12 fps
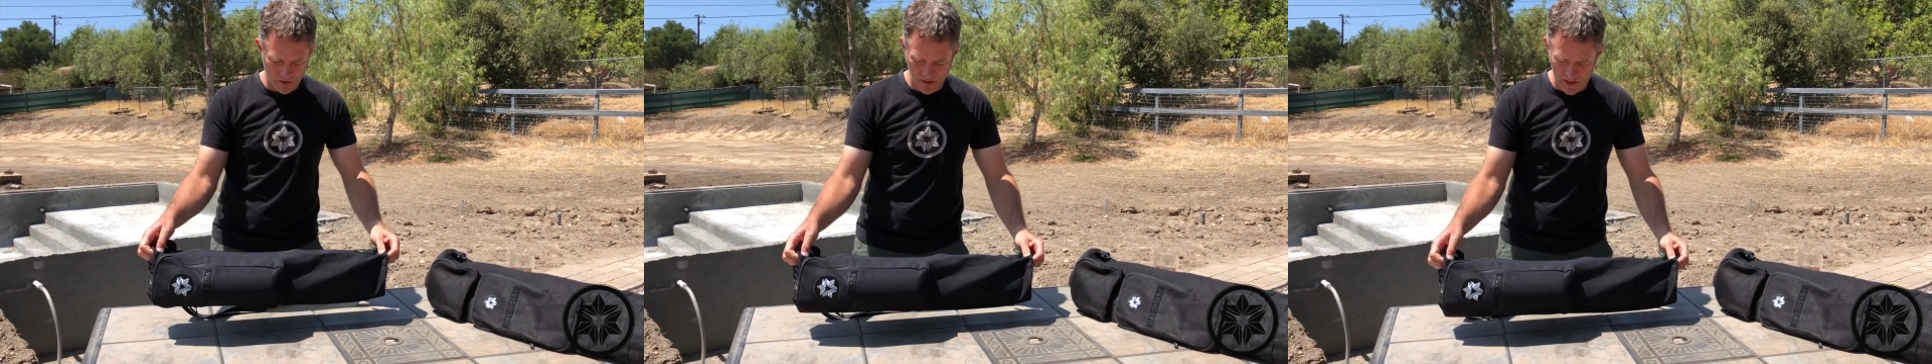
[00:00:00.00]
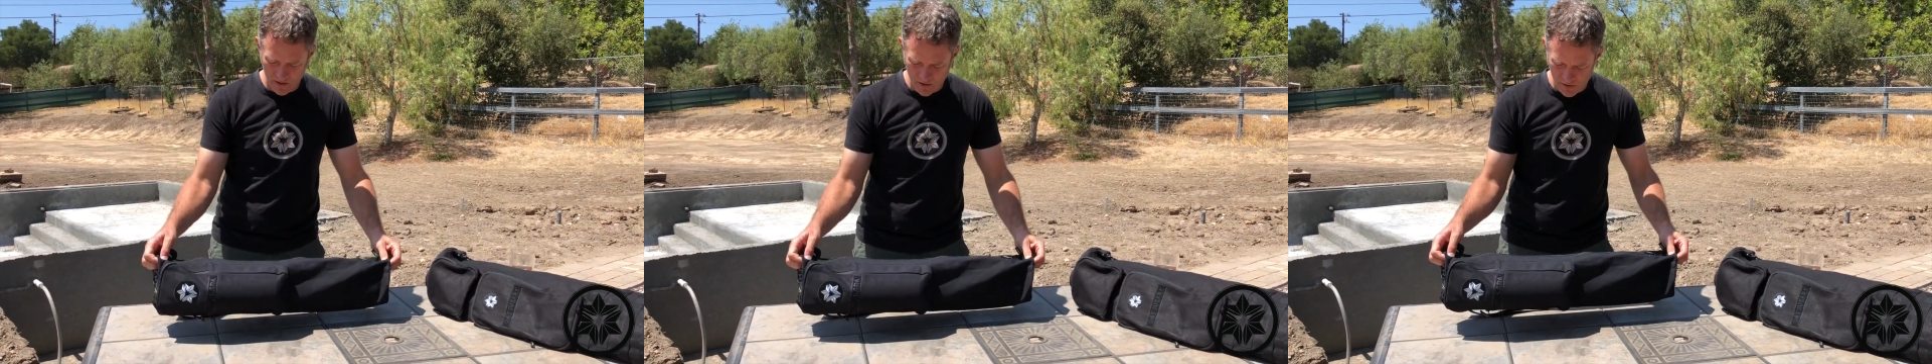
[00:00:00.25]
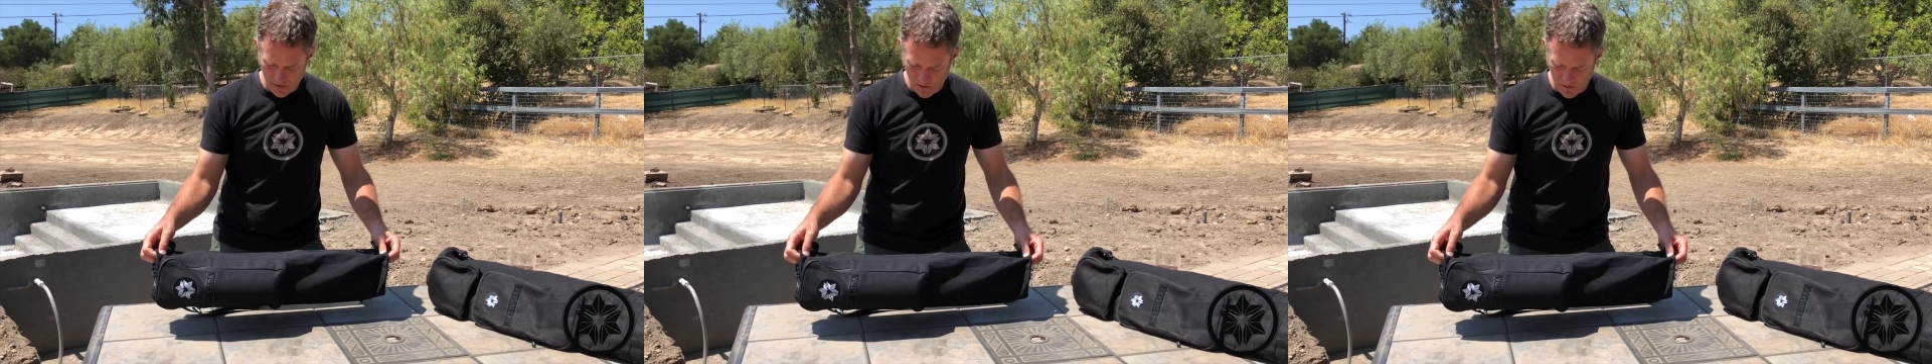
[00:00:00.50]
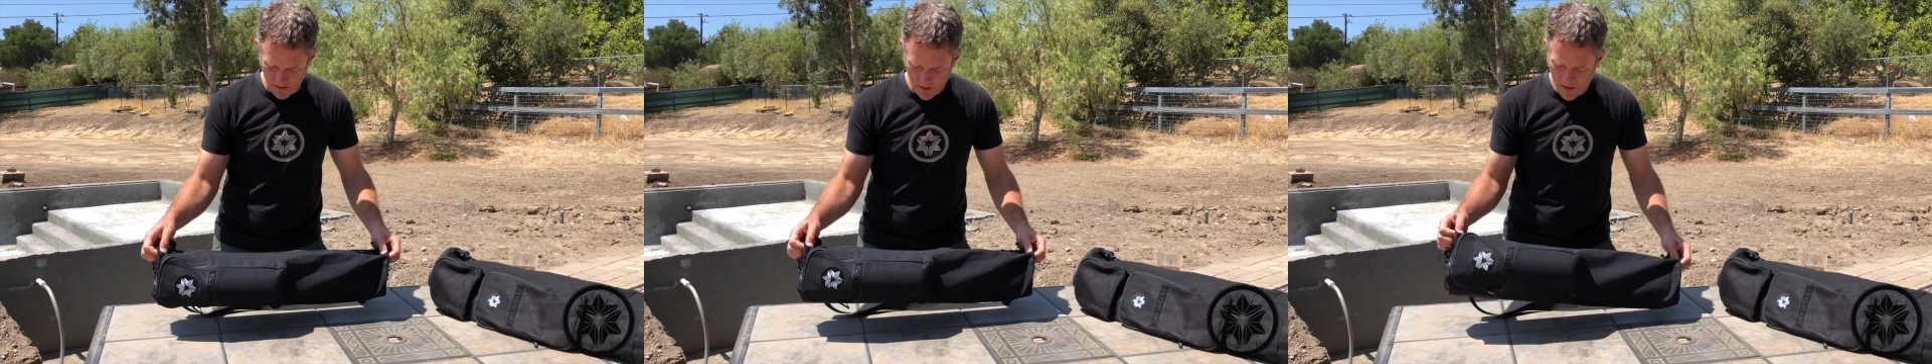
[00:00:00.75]
dirty here just
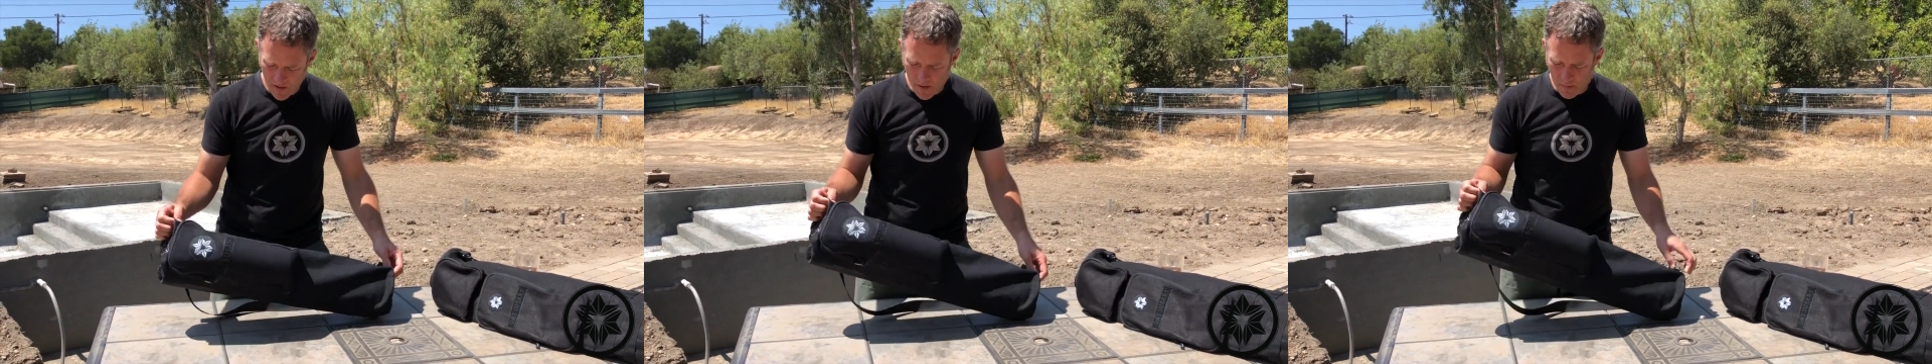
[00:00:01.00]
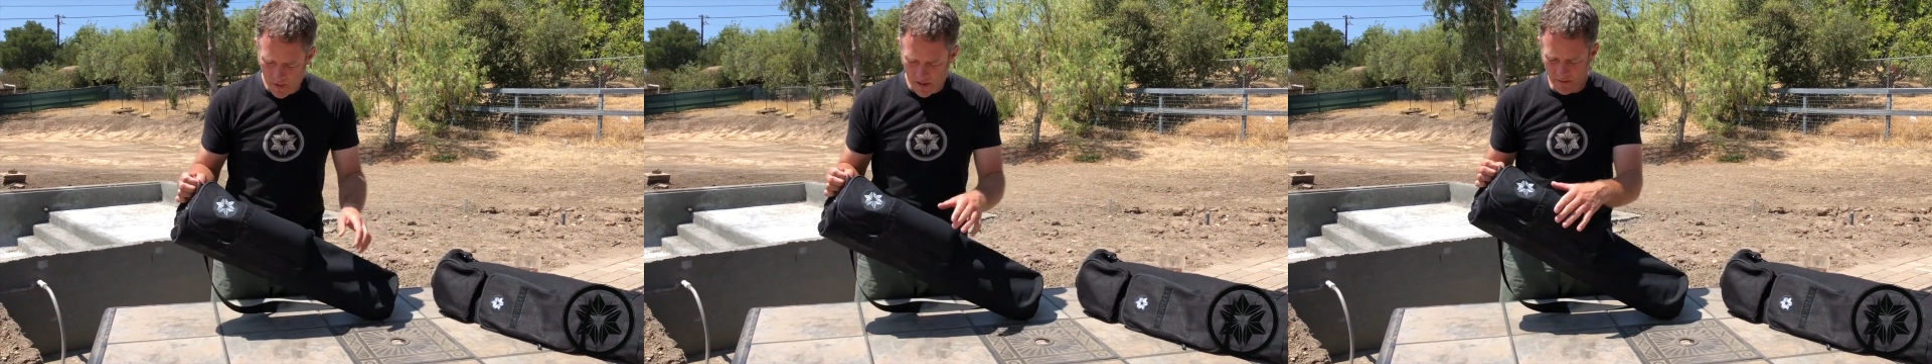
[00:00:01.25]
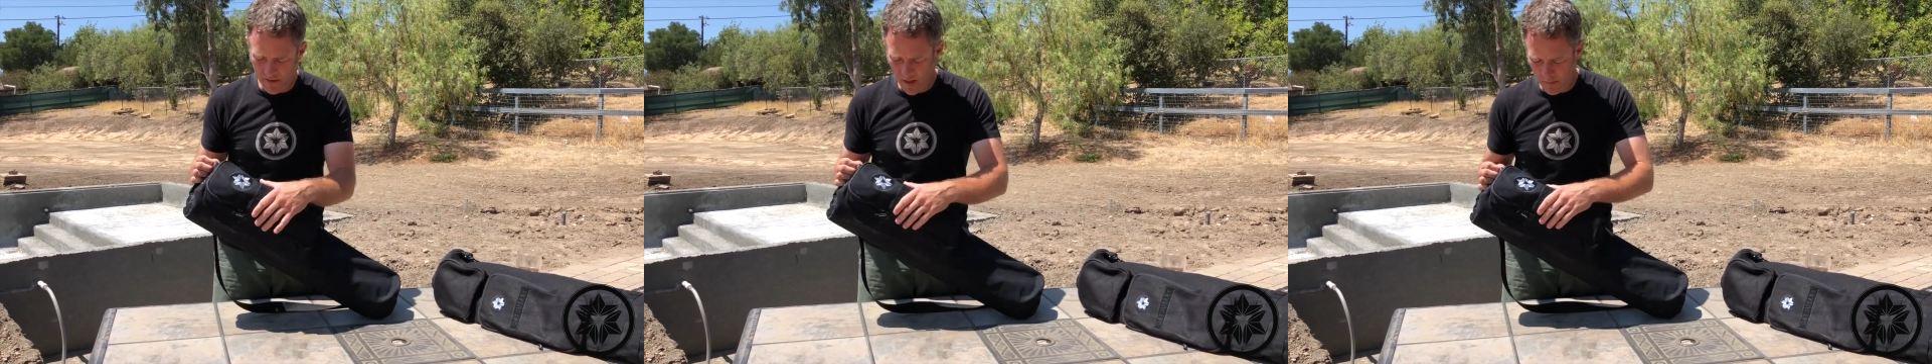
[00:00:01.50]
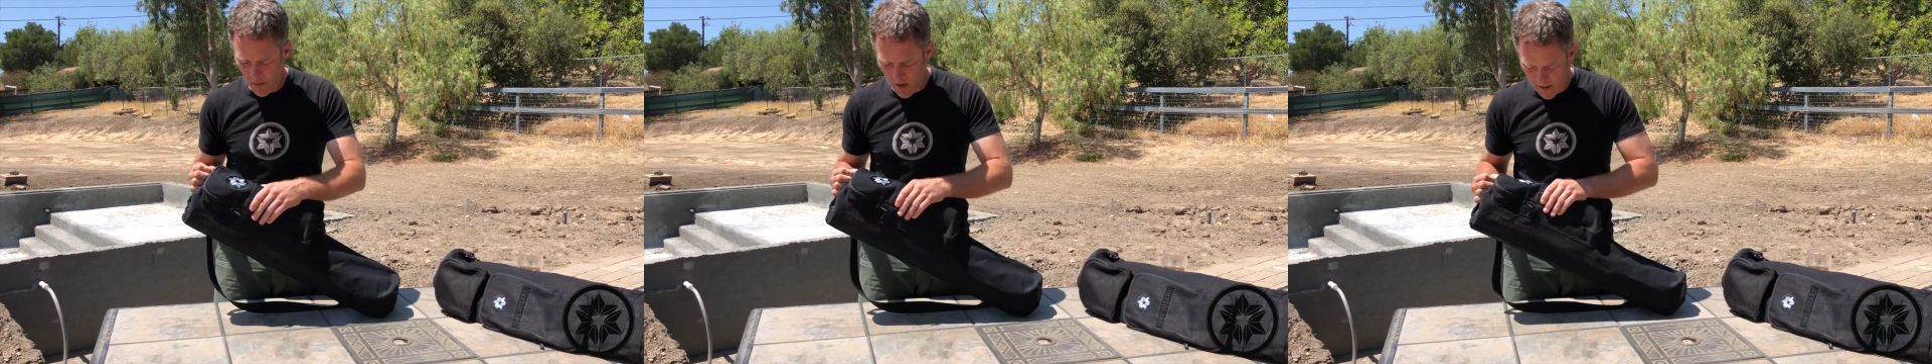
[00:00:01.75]
showing you, but you've
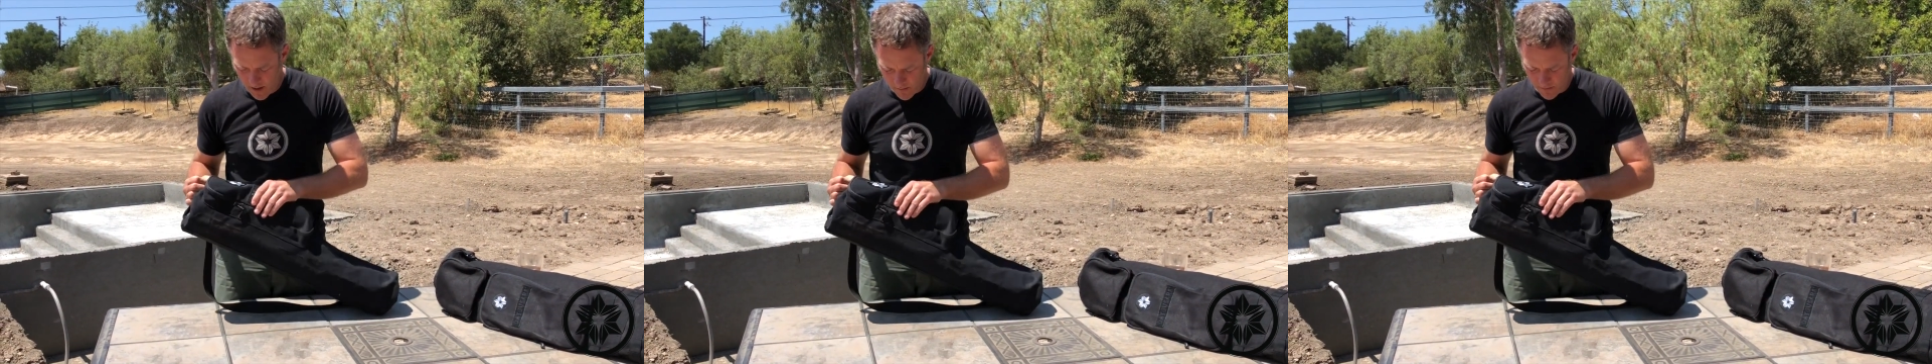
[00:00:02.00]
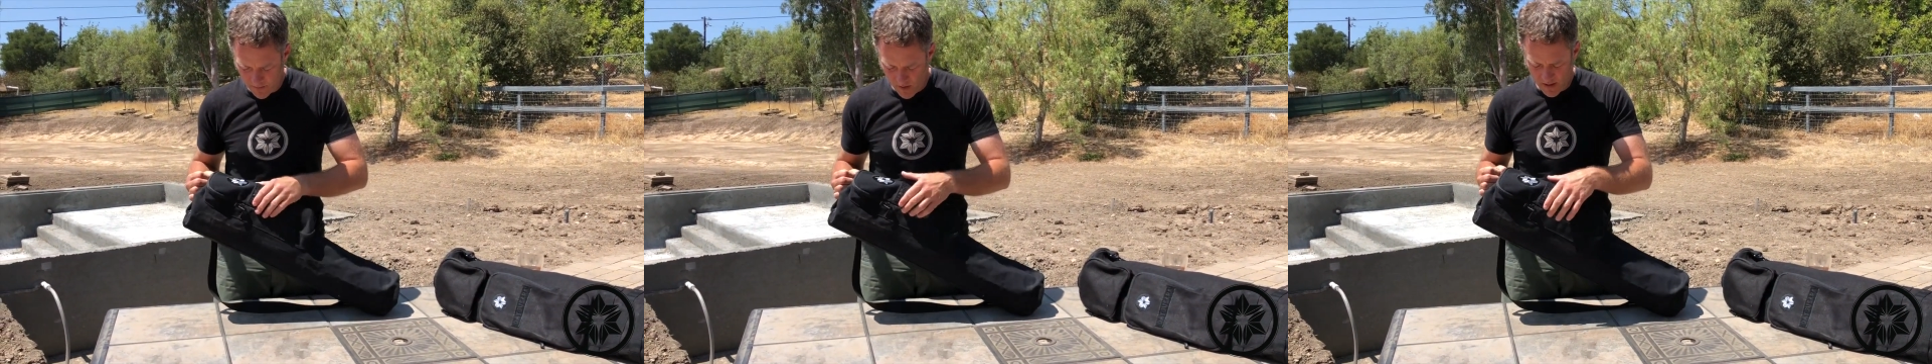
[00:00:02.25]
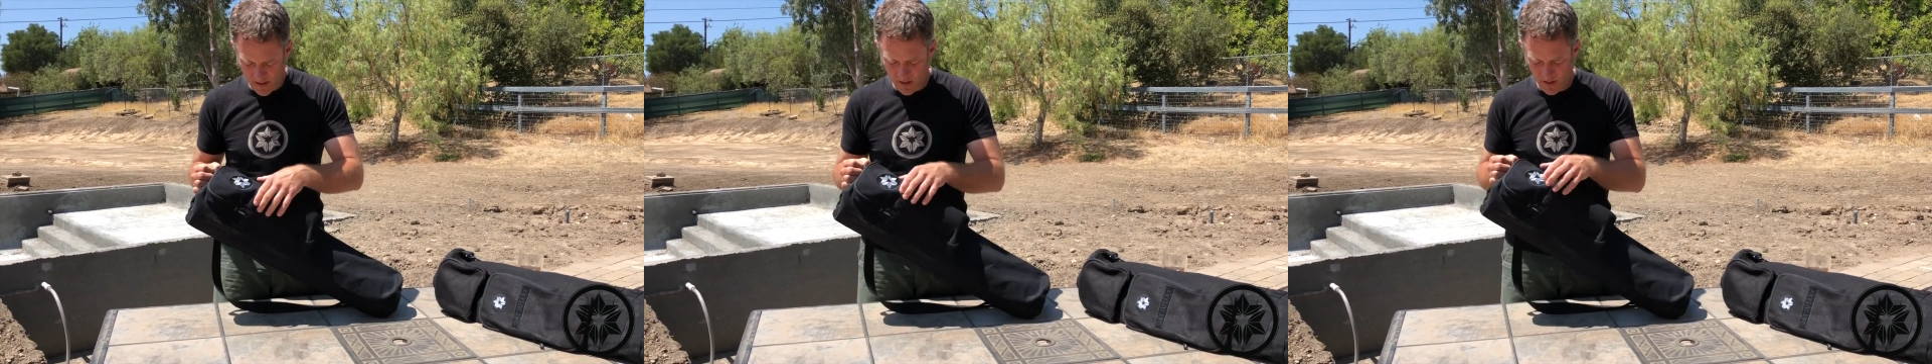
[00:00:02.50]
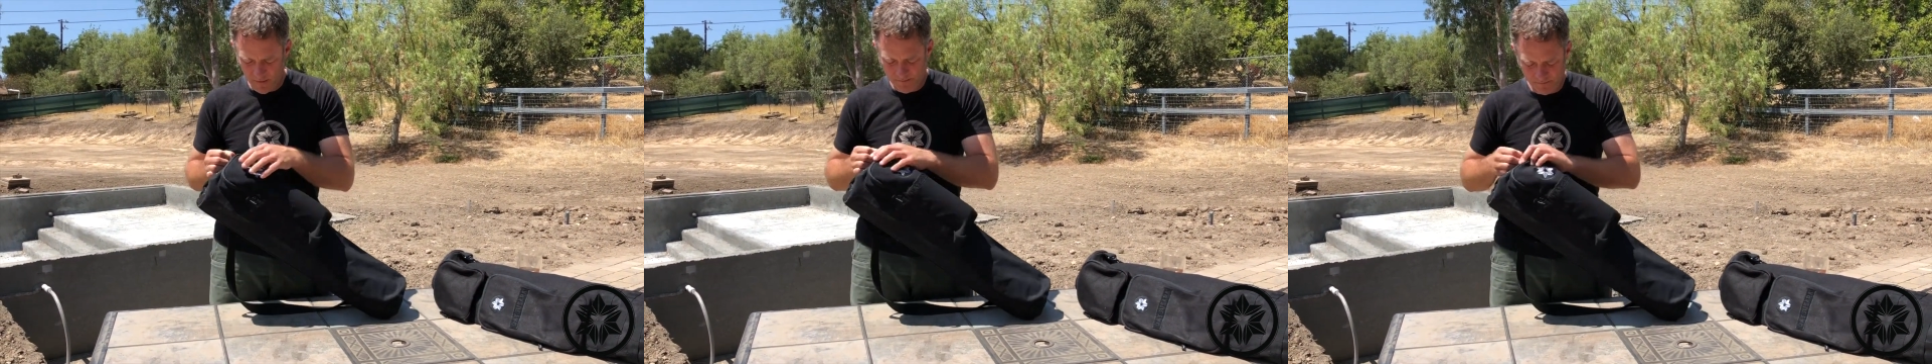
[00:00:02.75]
got a pocket up front
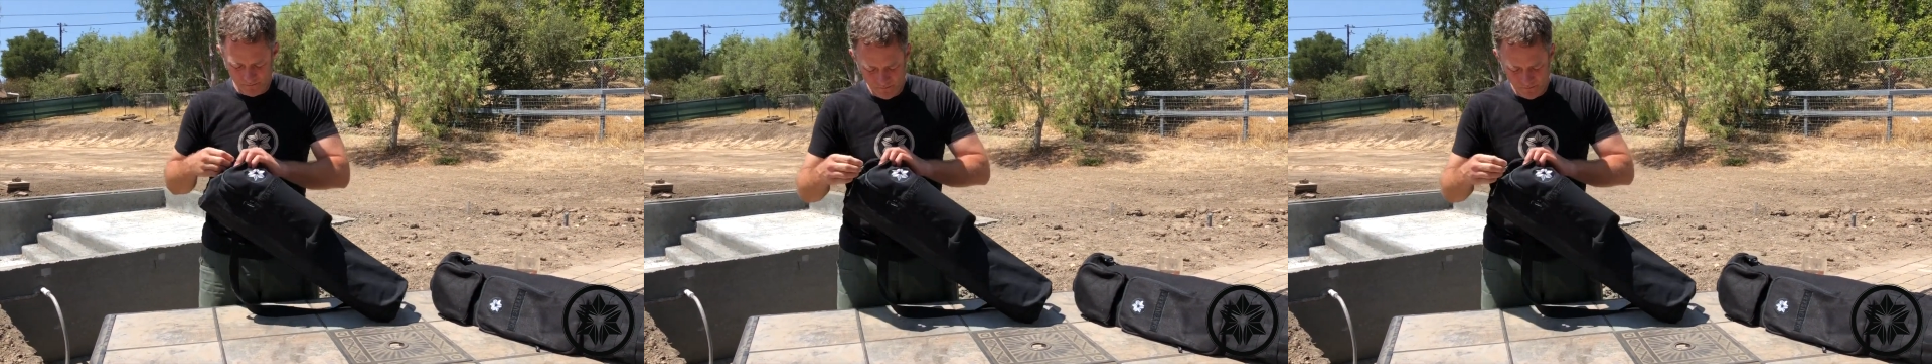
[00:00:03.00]
here